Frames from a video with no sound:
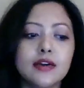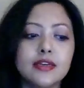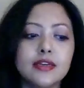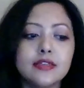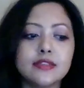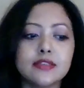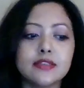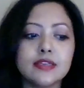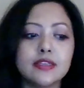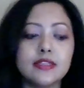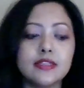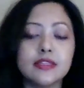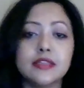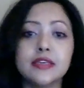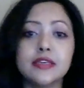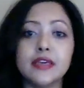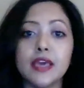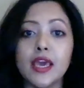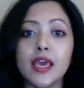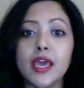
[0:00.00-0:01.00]
is in
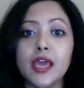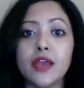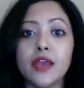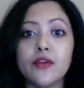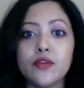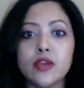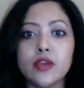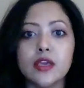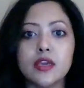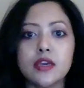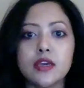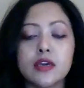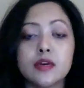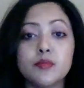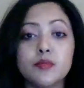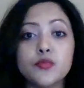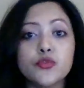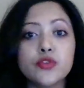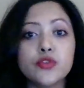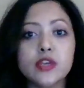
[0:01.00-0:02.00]
the airy
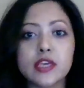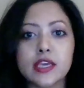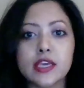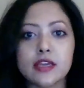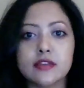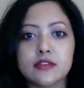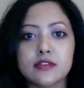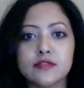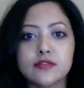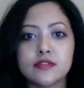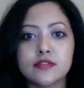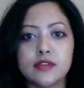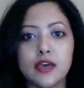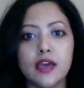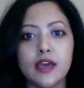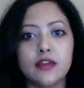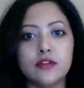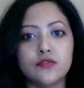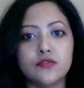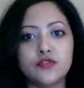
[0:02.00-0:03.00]
communicative
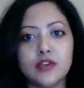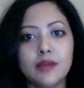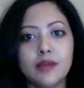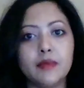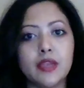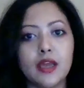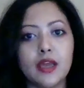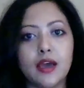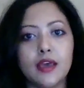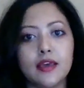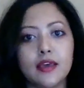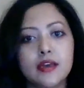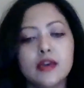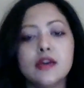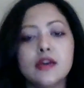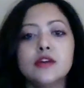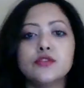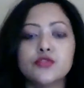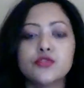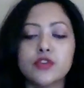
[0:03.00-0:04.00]
sign of
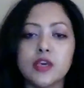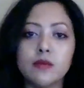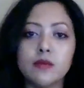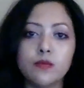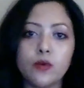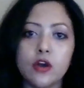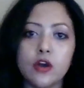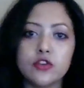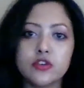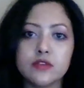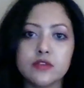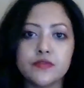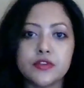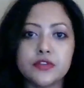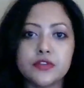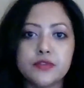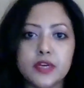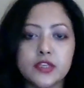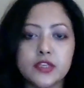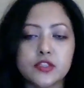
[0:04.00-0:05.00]
Gemini. So keep watching
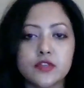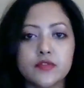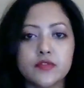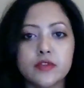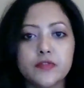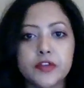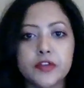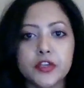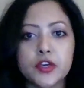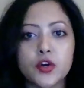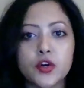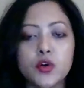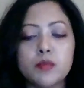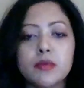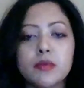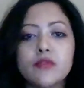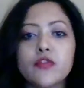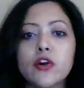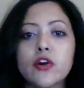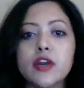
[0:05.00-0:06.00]
for the rest of the
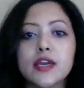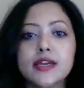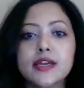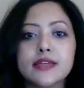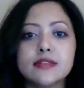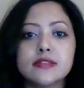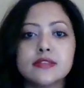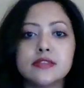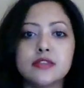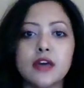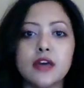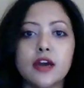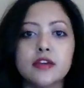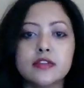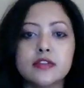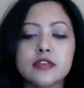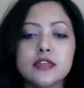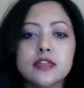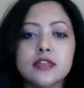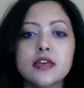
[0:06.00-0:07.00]
video. Before I get
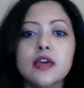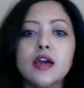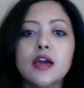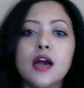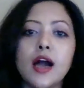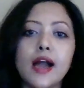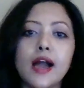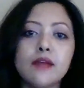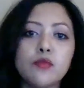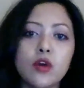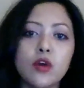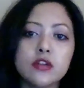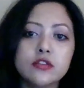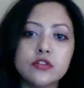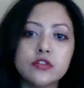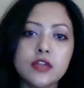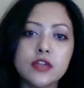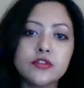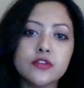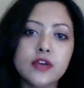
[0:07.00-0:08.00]
started, I
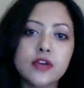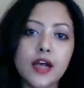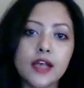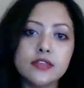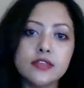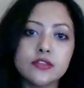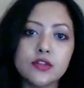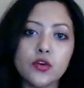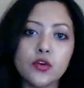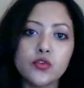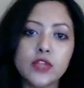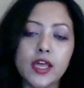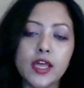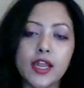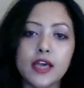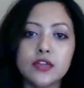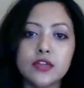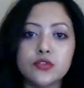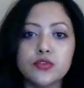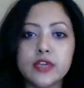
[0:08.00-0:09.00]
wanted to let you guys know
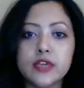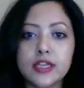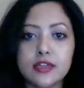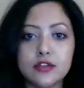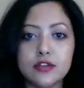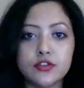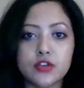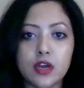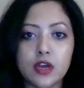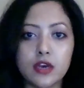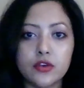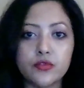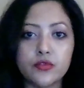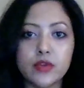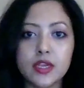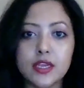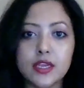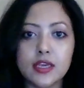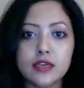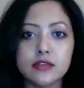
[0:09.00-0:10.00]
that I do natal chart
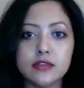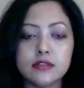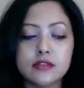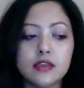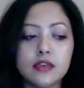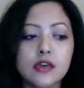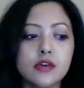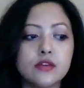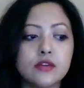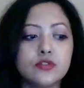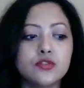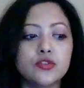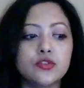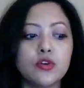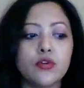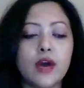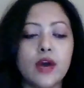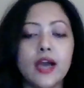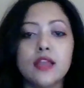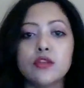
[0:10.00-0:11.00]
readings.
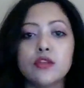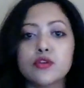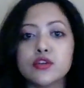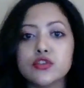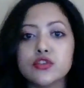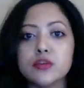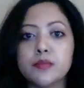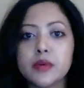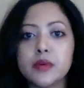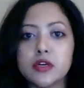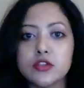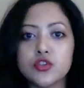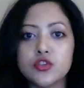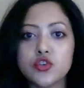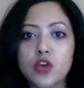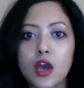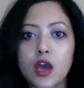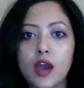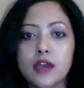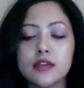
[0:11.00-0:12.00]
So I look at your
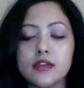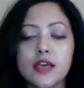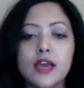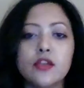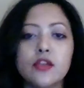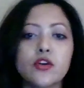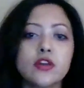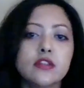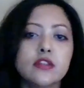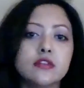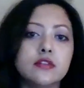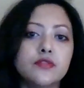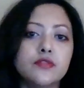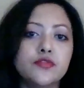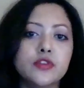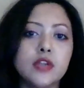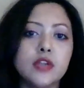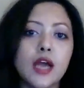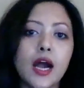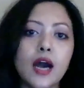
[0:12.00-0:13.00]
birth chart, I look at the
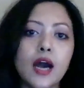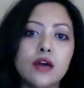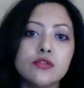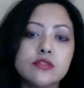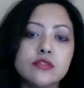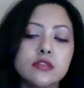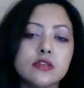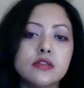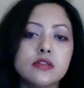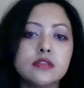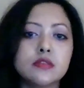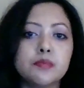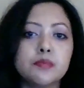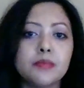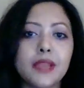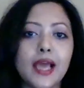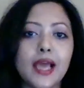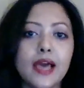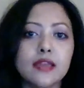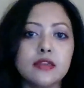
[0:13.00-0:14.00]
different houses,
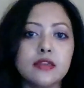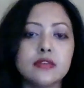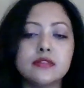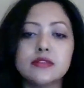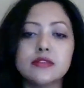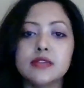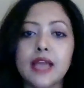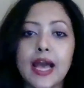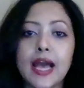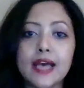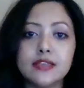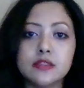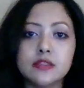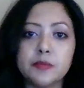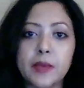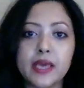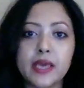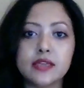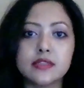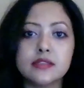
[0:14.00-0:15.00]
planets and
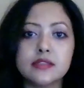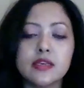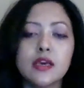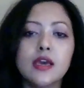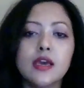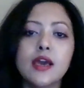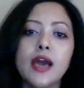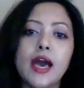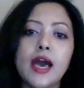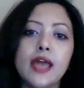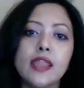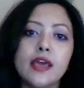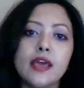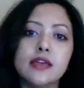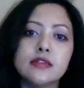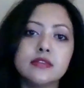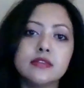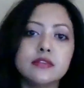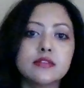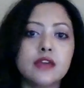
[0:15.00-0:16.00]
aspects, and
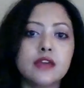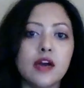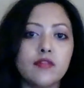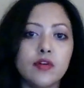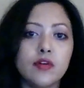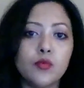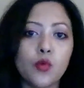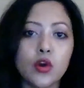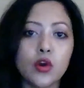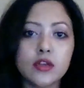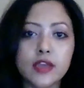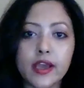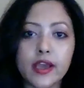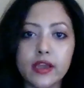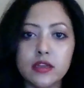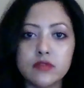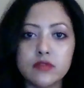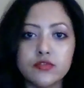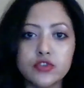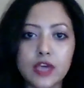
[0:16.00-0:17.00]
I discover what
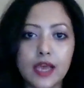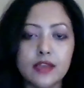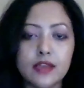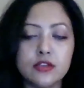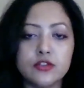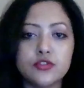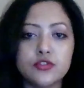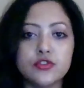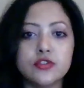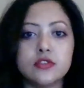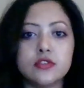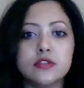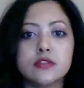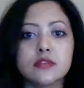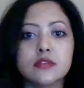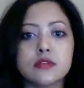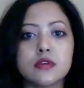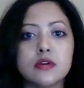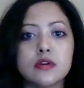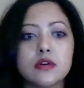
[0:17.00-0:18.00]
kind of
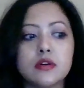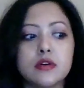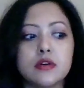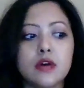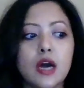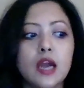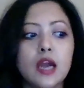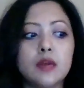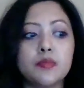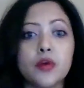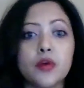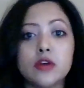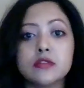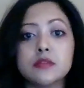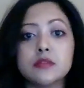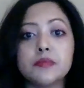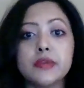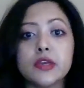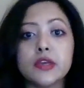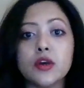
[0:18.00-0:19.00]
challenges are
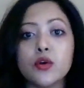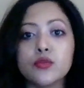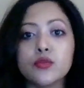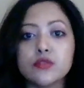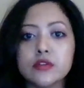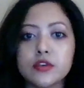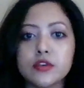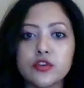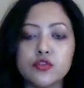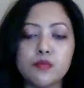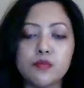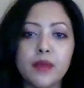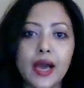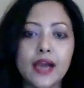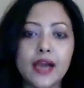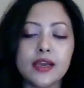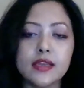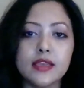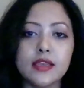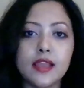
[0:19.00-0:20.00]
possibly holding you
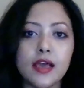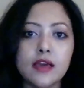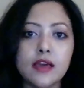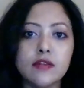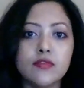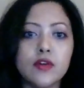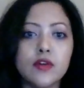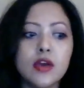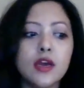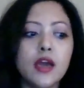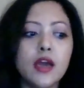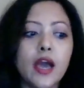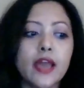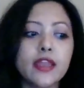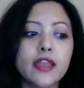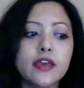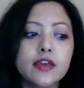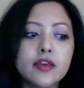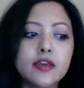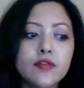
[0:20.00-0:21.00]
back in life,
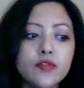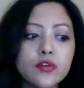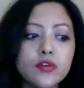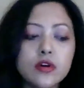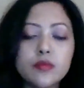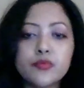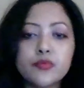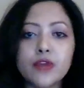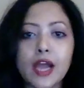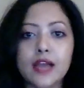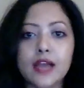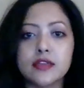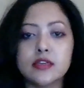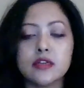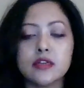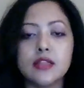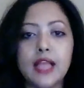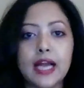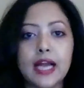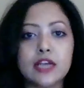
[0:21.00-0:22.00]
and I give you a
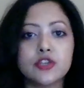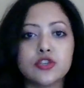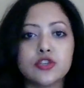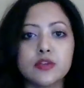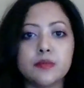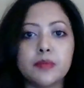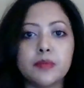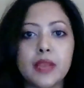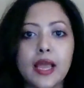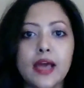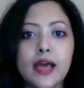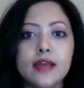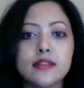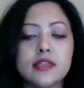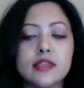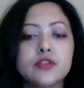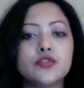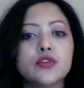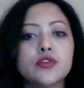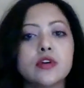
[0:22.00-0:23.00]
practical action
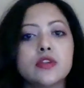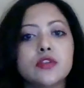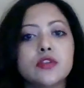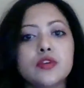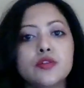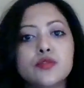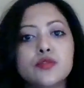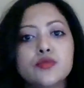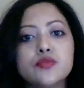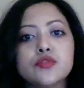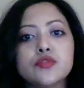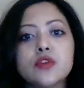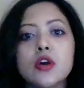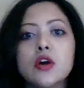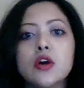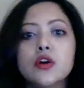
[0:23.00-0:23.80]
plan that you can use